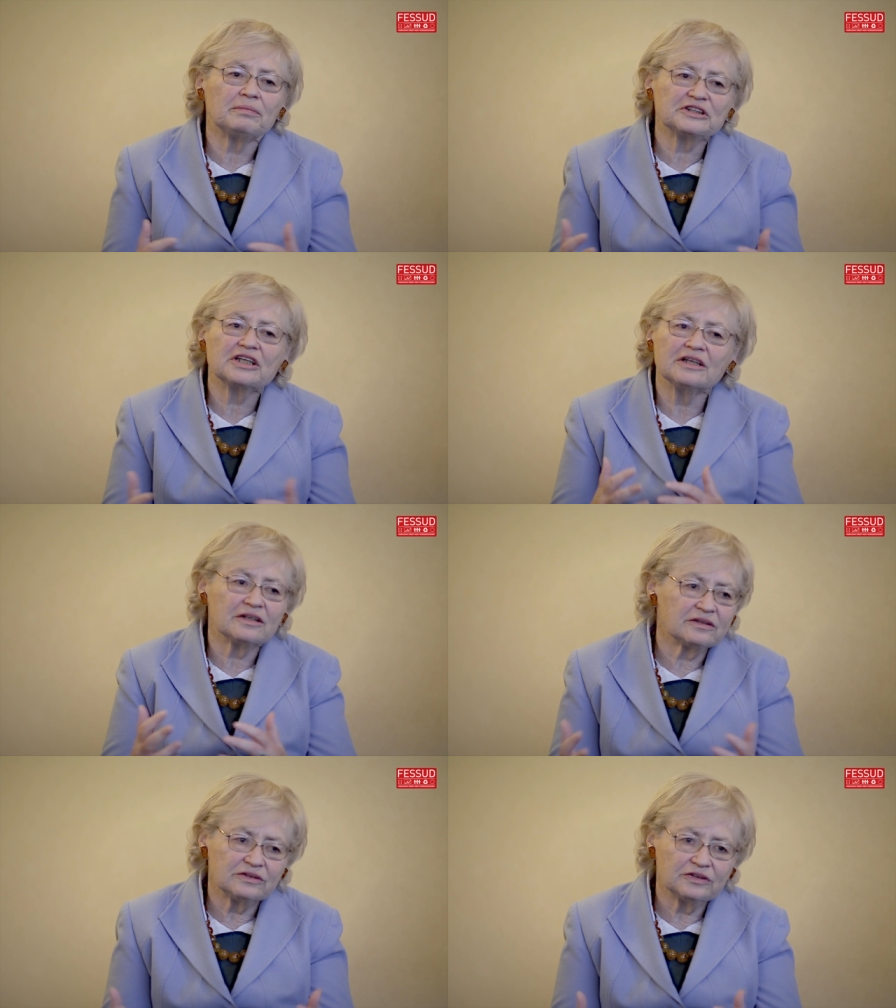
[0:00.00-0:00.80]

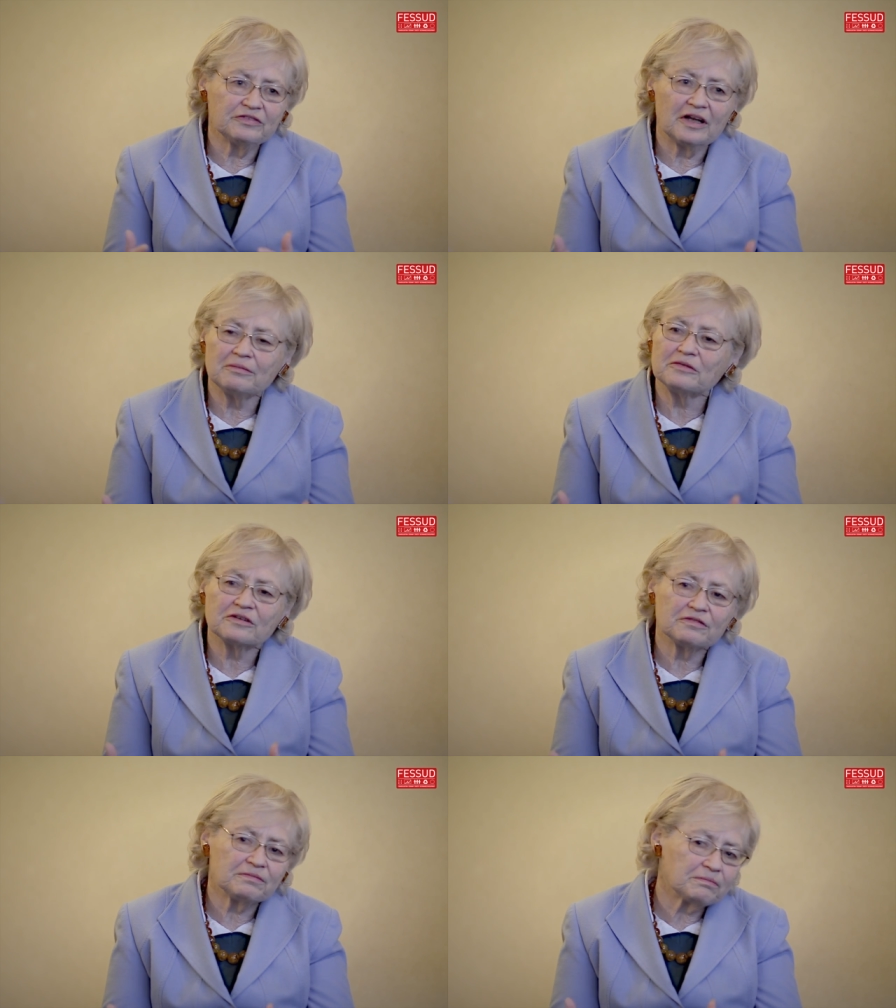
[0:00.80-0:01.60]
particularly the
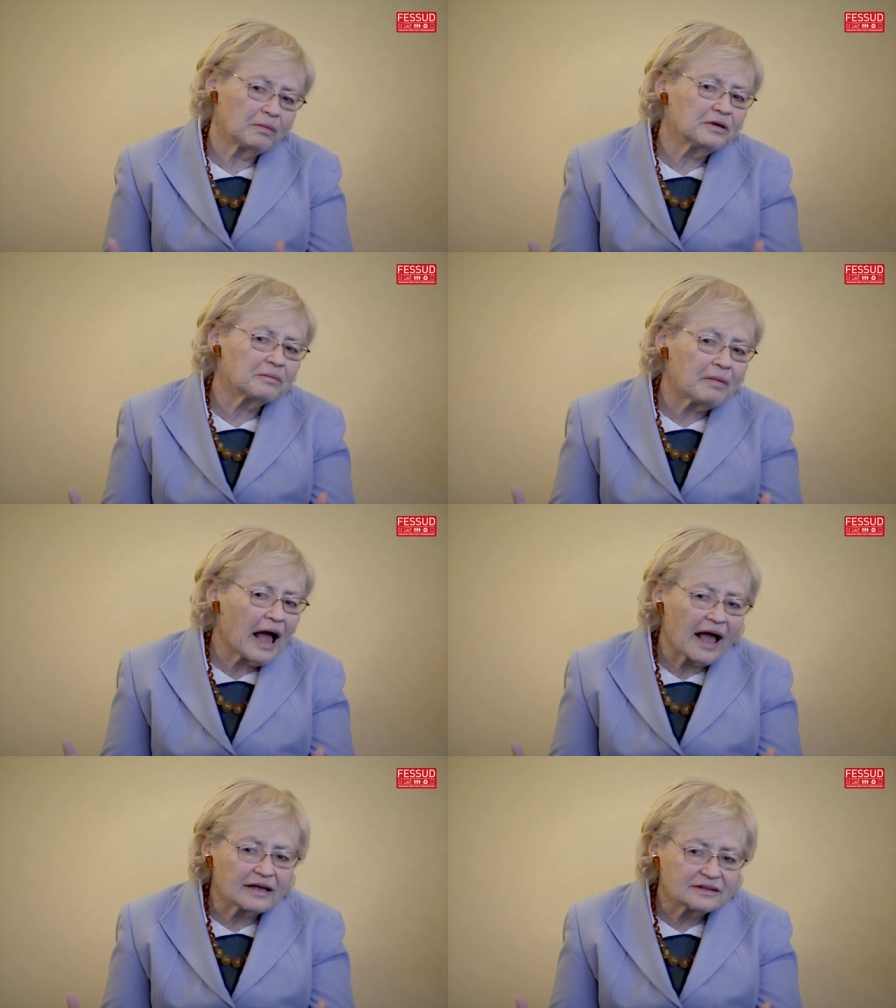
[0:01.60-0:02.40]
development of public
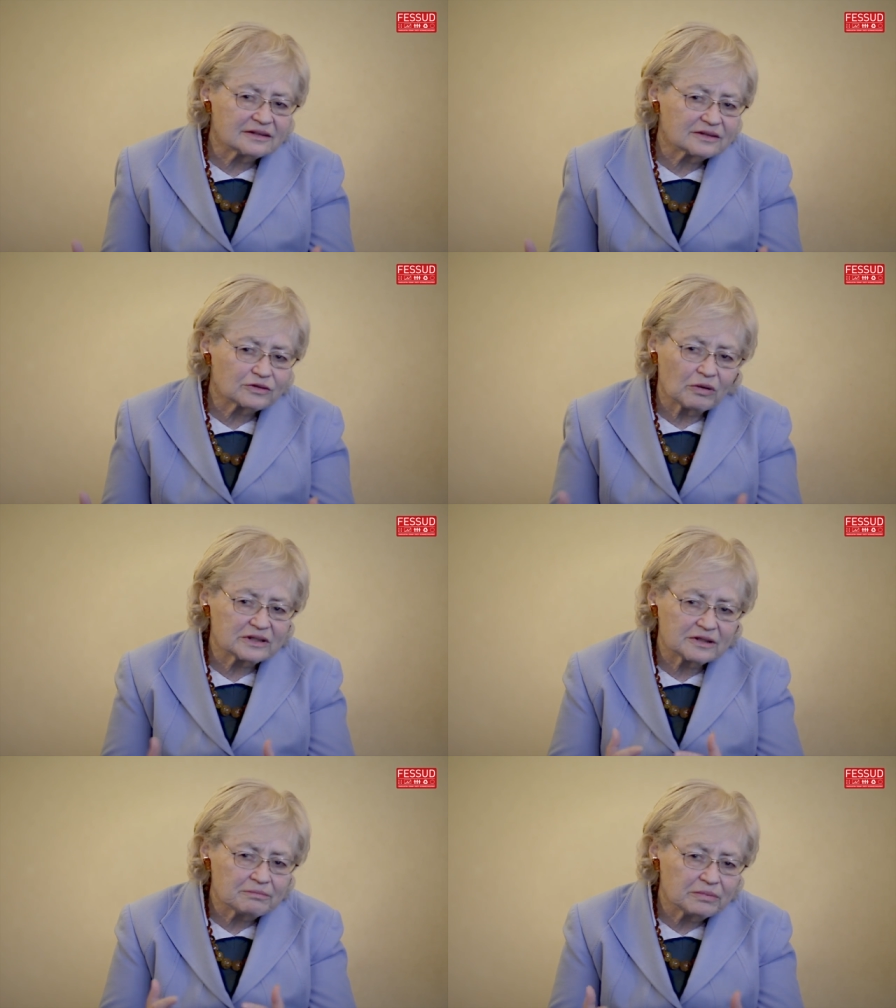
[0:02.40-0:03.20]
banks is
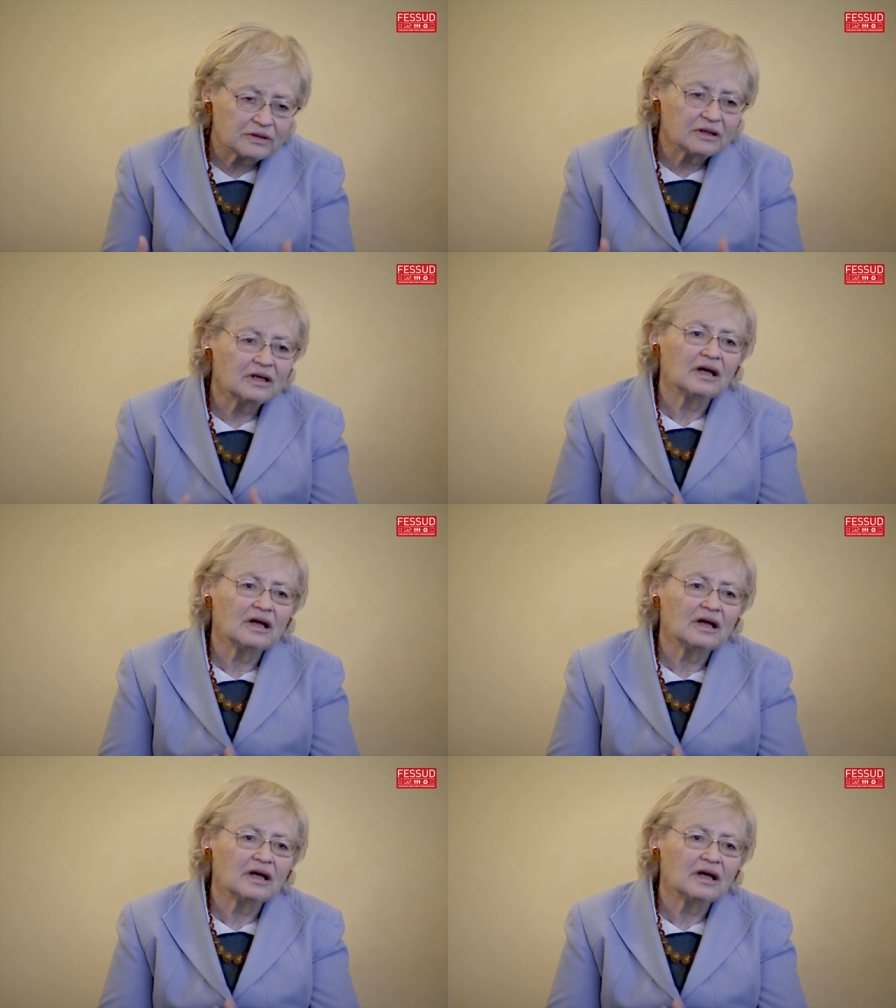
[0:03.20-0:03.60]
quite simple.